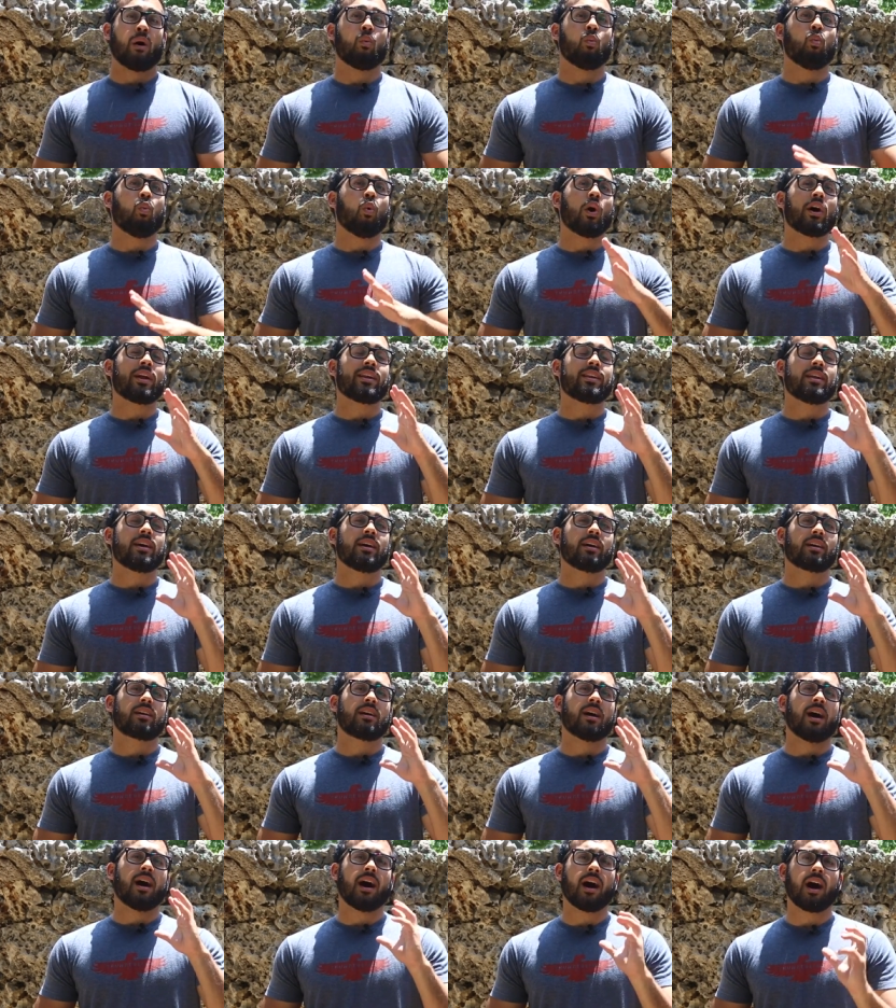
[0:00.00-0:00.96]
Now, one
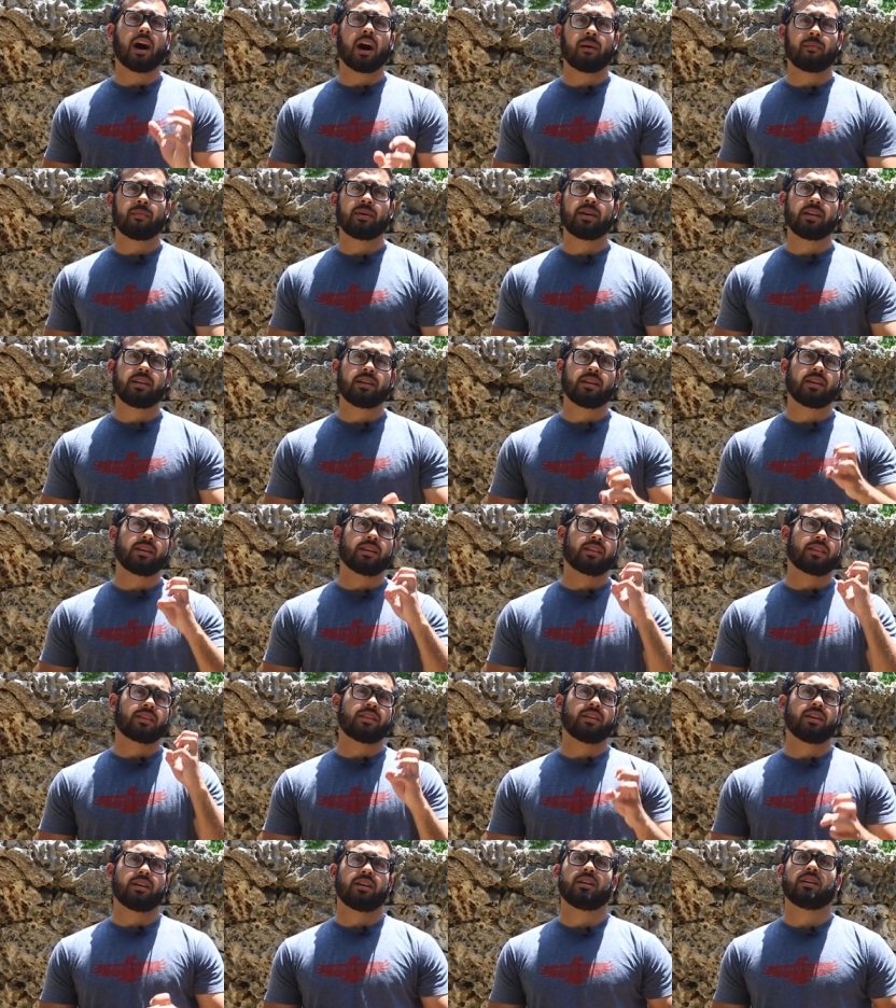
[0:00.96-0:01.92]
common
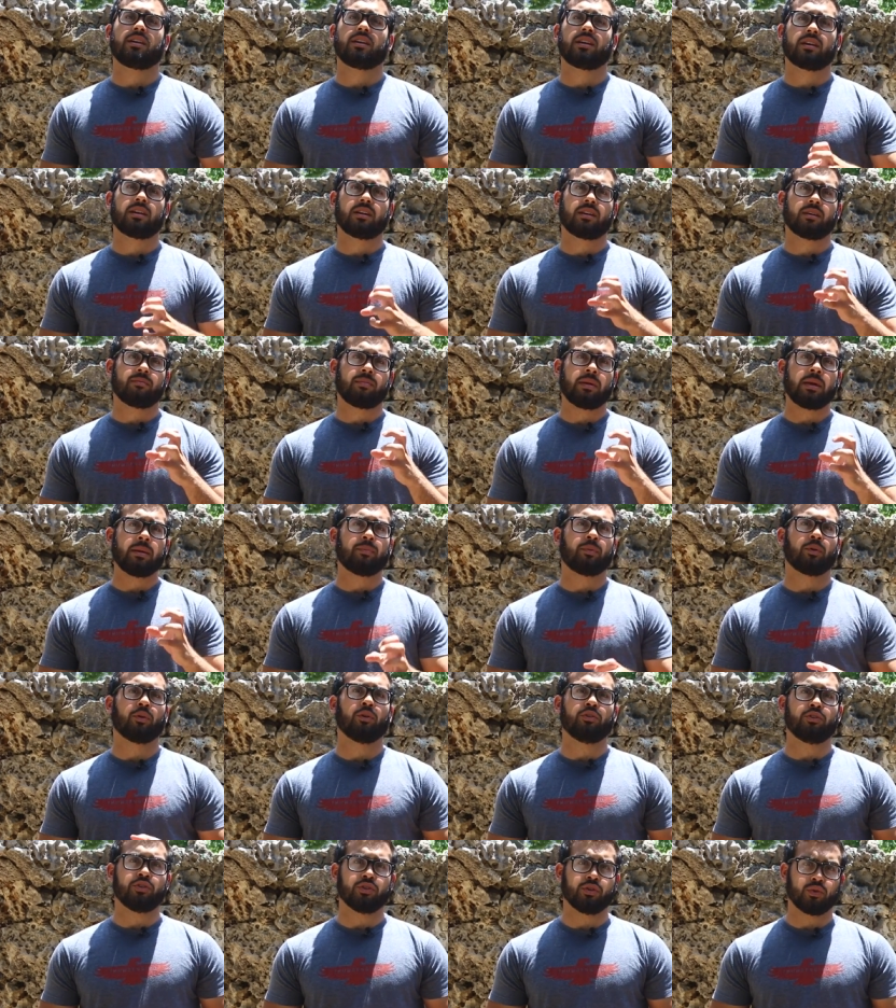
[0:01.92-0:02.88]
thing
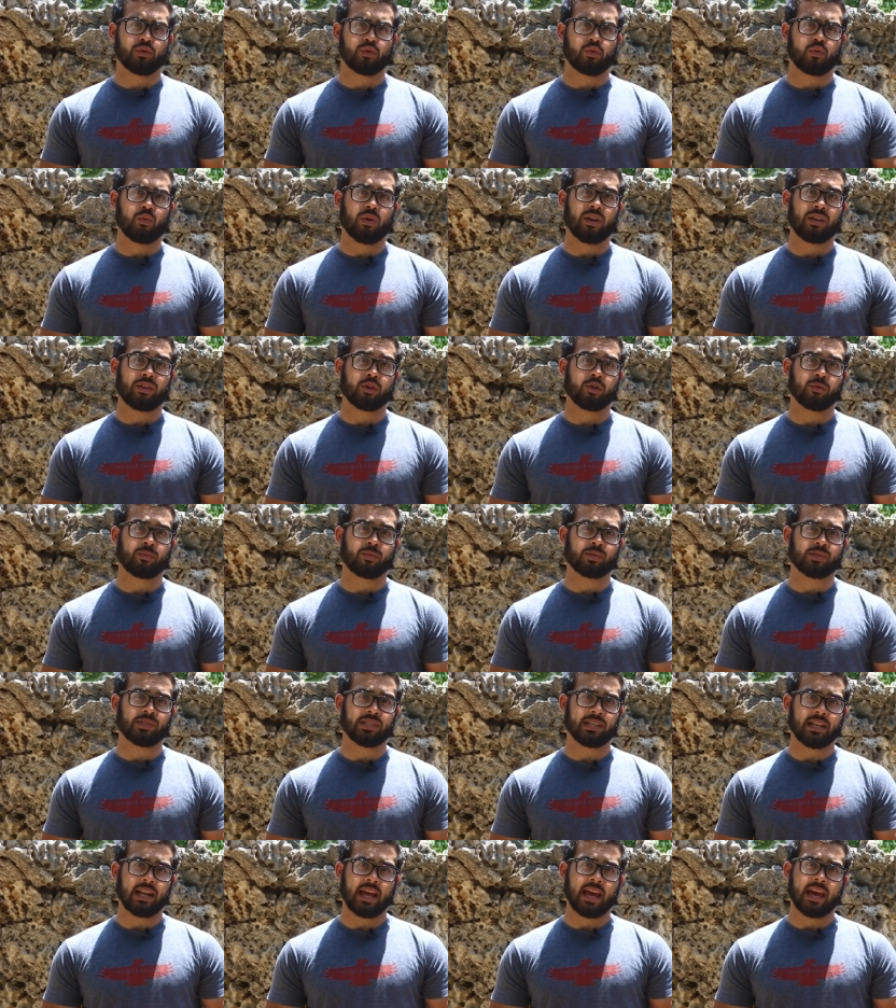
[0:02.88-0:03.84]
people do with
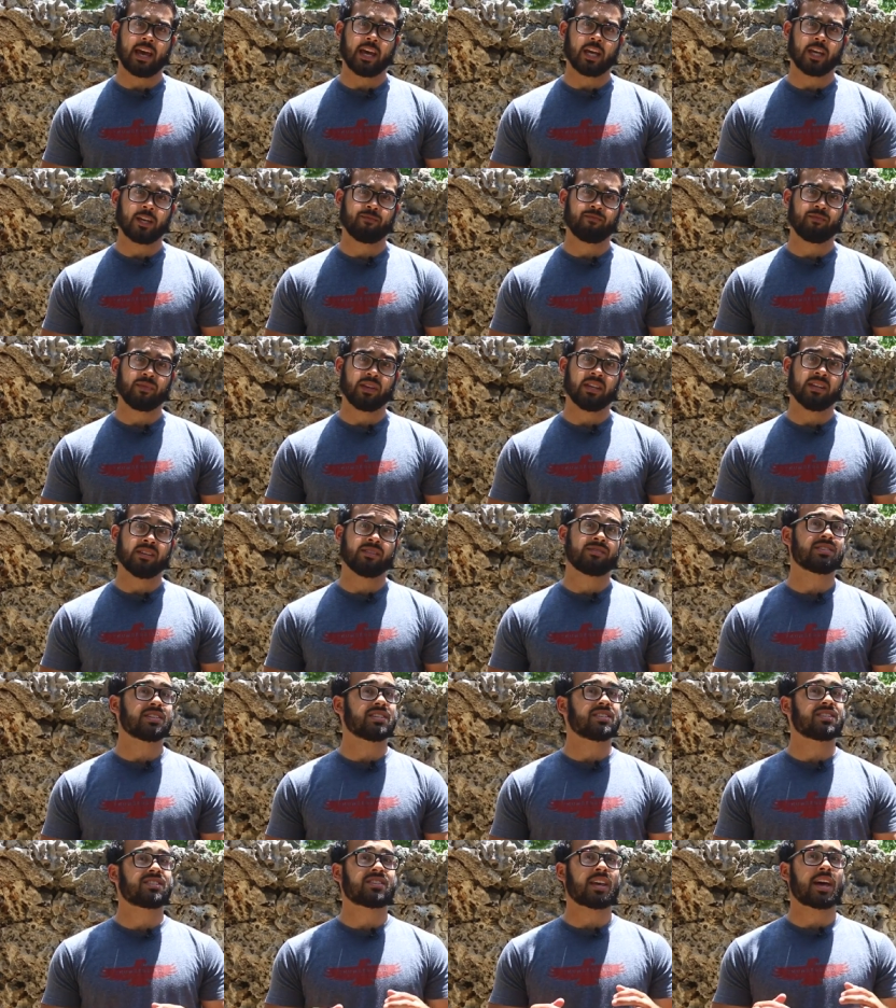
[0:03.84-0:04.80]
Huperzine A
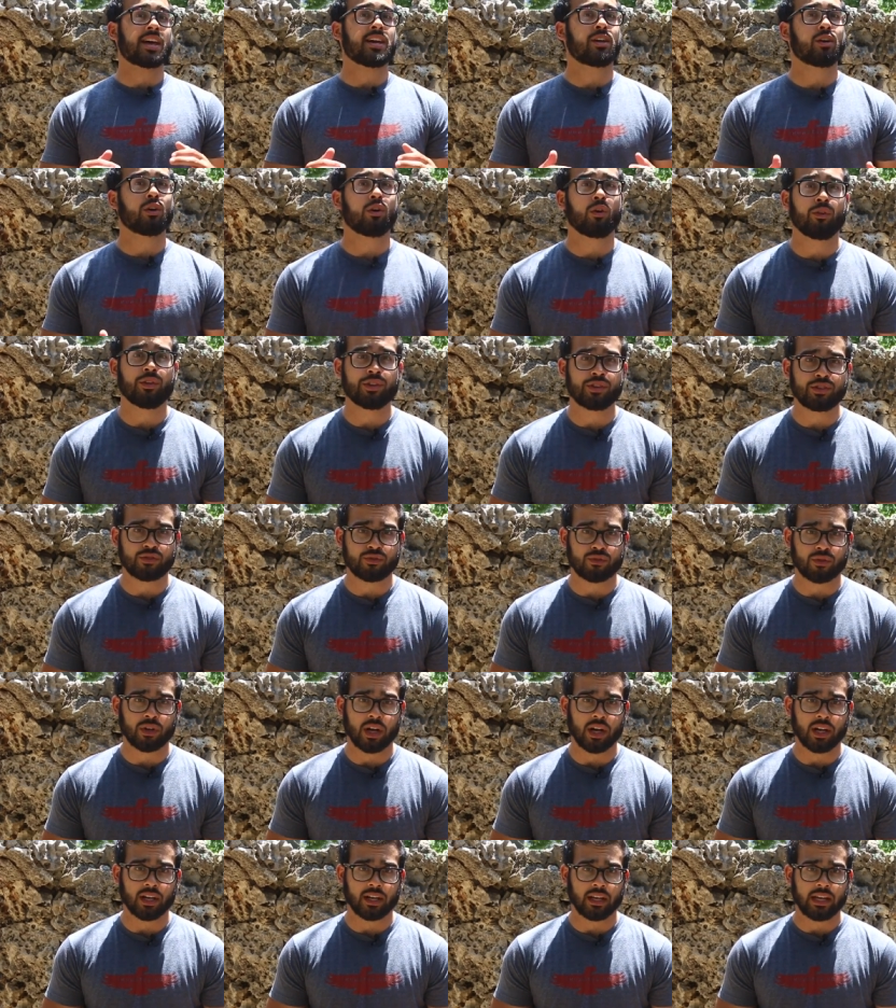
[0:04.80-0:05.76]
is cycle this
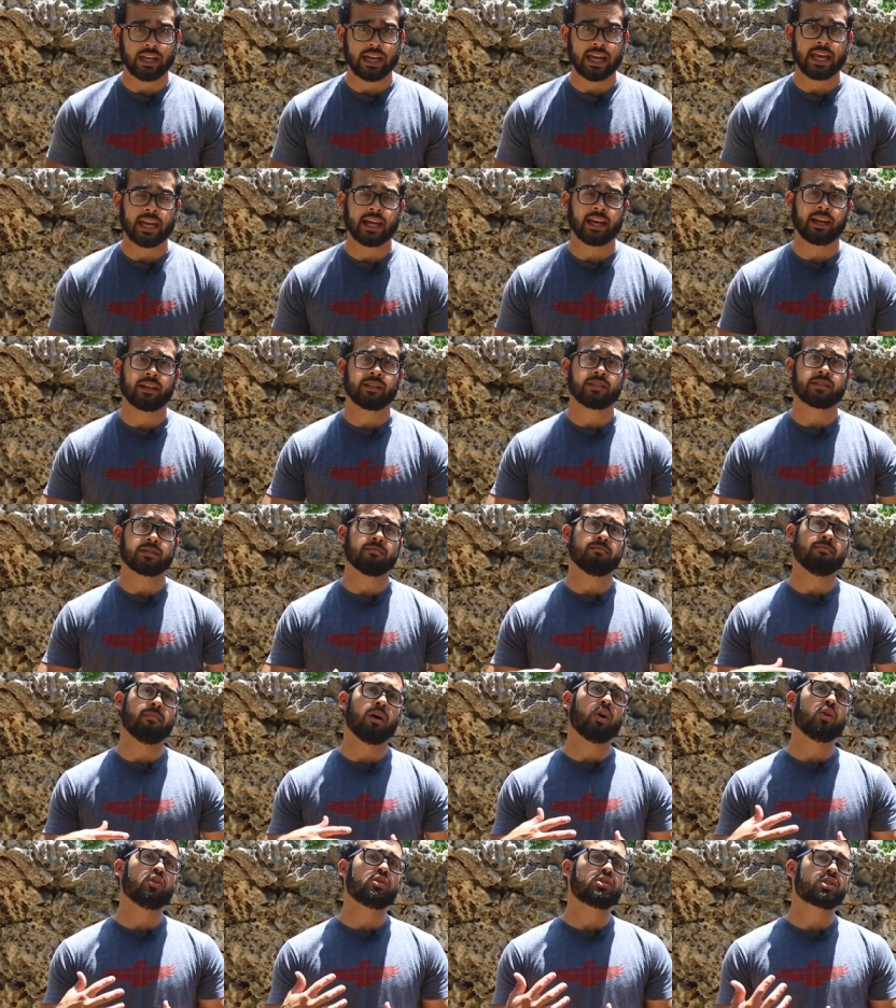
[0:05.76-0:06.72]
drug, and
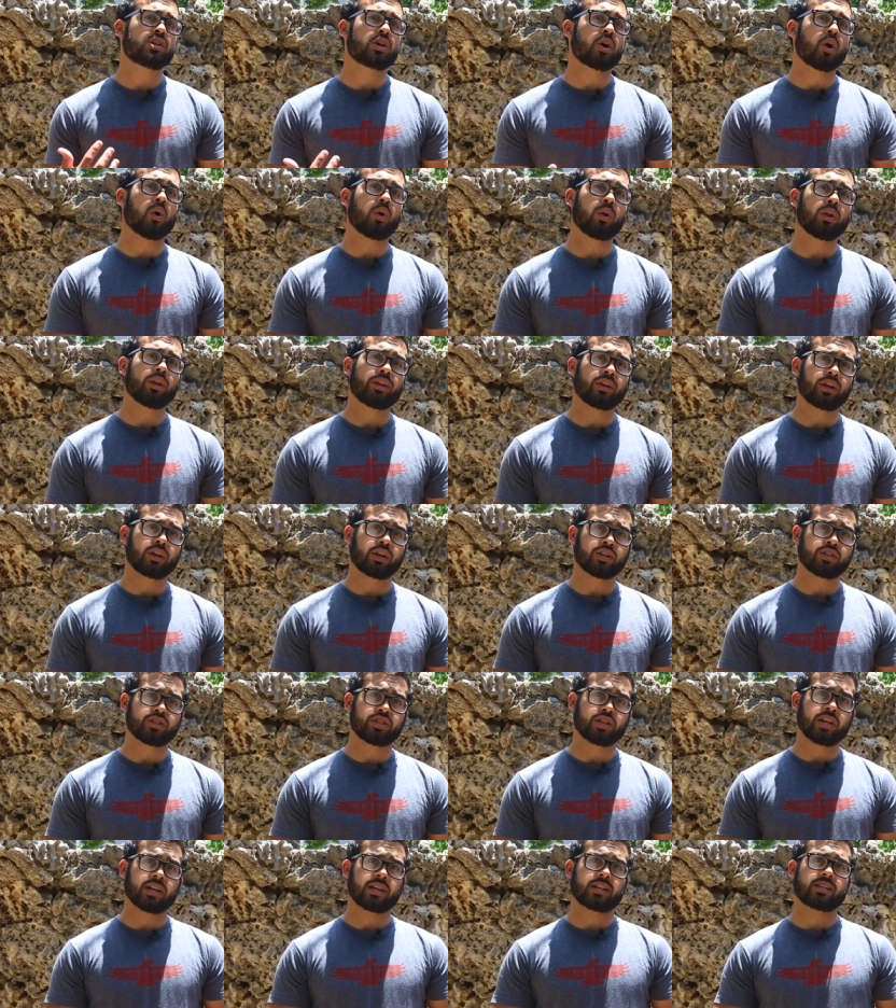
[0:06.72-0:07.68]
most
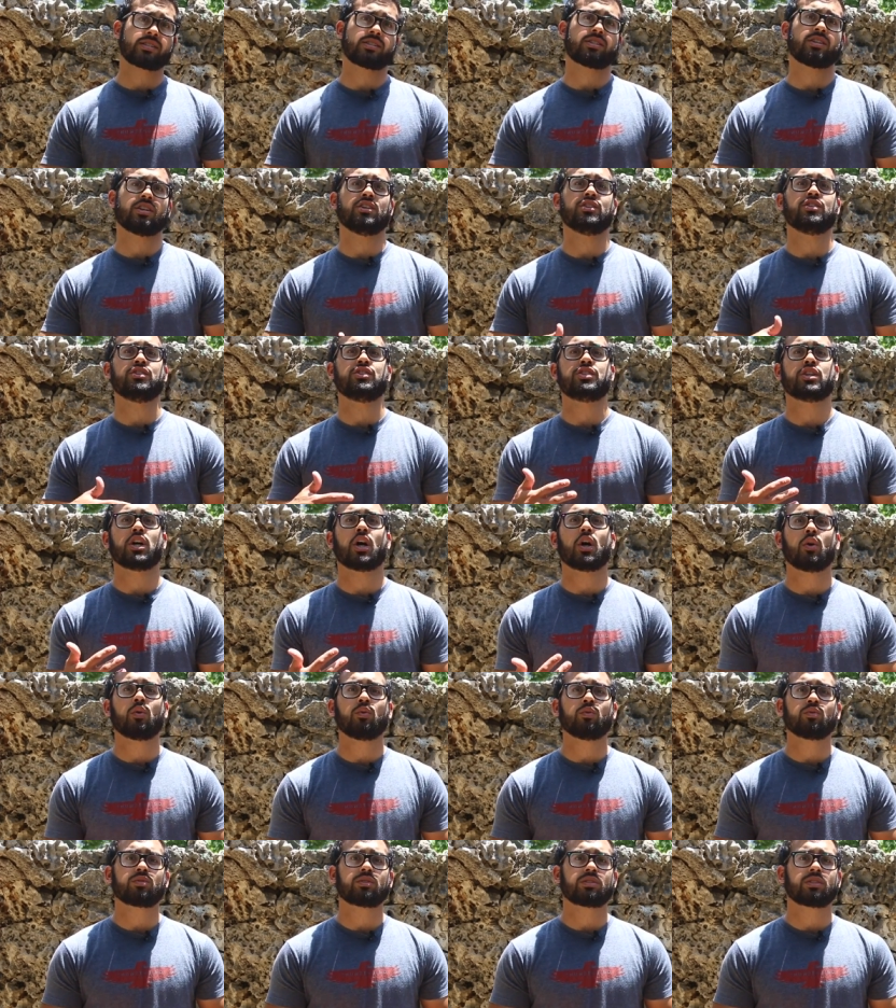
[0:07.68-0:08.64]
cholinergics
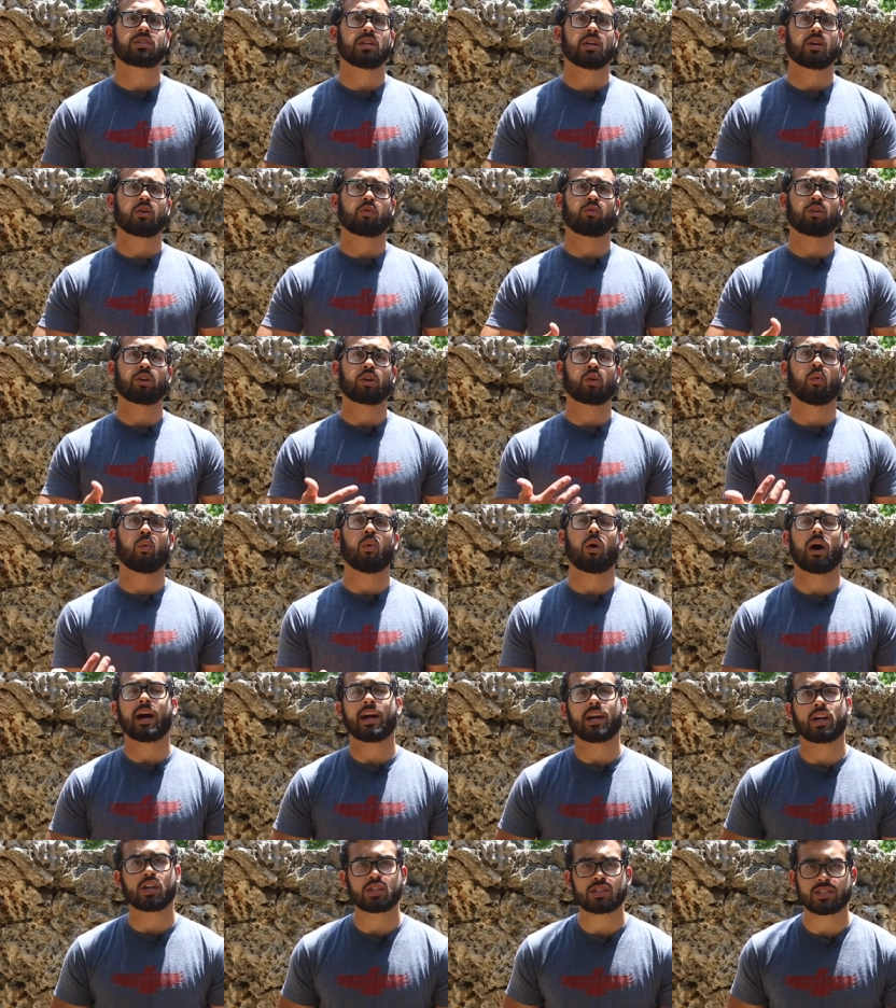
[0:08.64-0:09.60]
don't
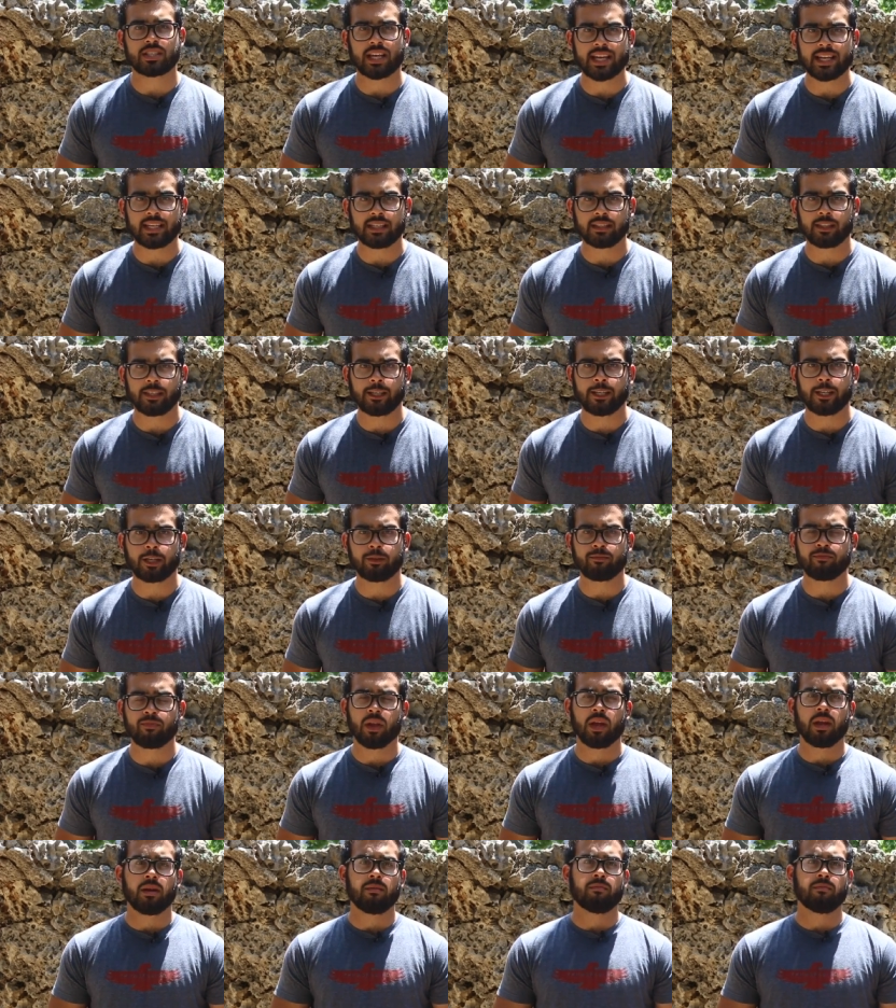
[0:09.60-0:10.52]
require cycling,